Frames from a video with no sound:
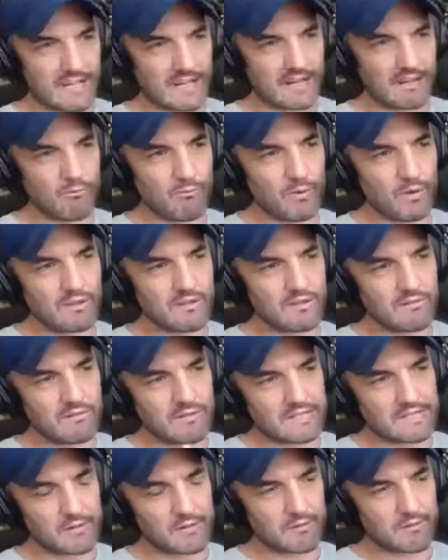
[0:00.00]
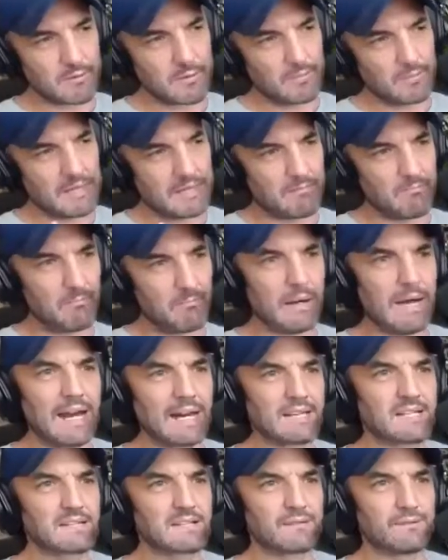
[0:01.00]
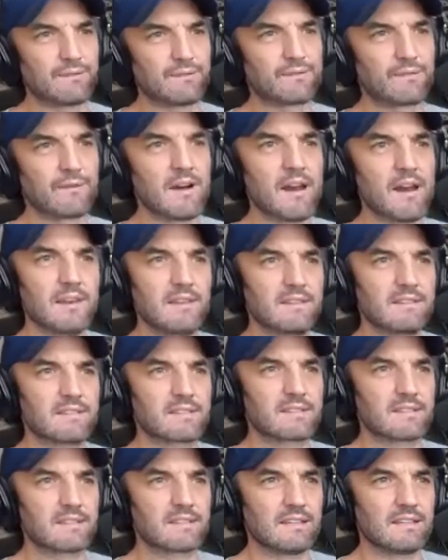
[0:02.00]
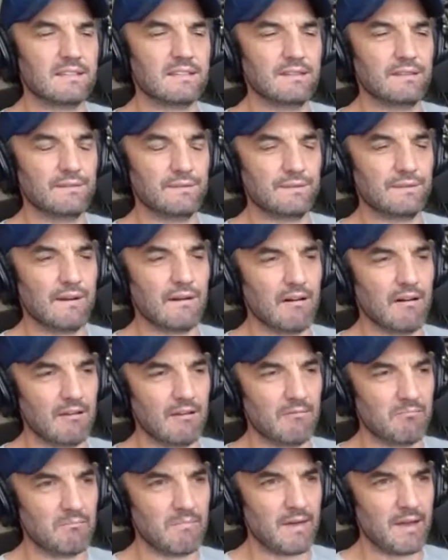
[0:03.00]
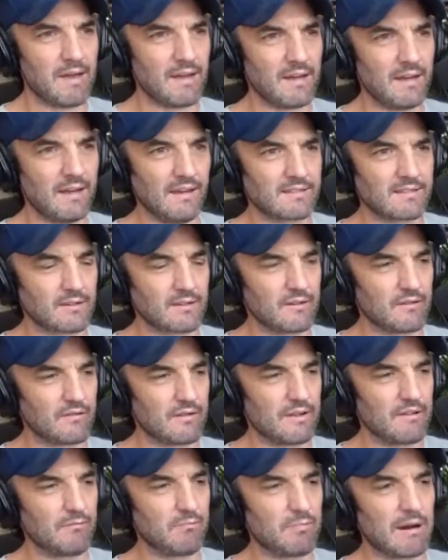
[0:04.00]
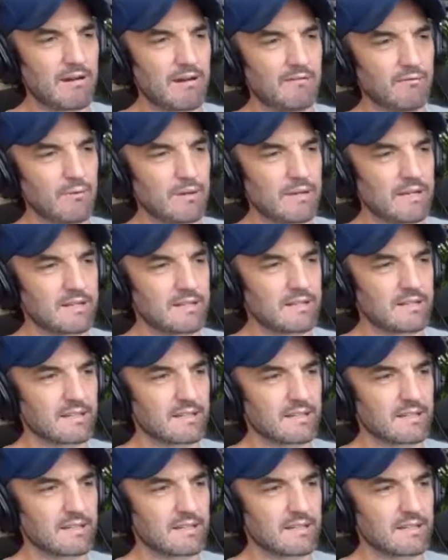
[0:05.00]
And I want to do this sort of a bit back to front, if I may. So if Barrett, if we can